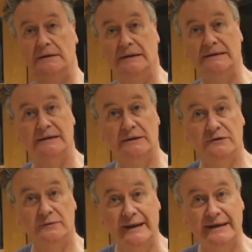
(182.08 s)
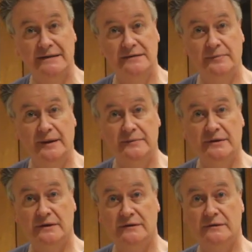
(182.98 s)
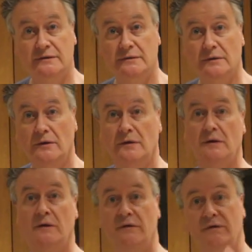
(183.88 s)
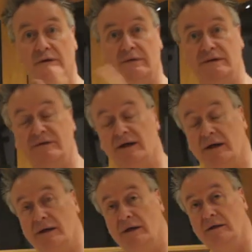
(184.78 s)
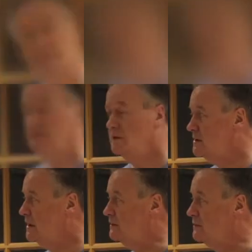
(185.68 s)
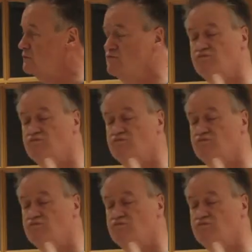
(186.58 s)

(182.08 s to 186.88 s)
let's get on to making some peptides. See you in a sec. So,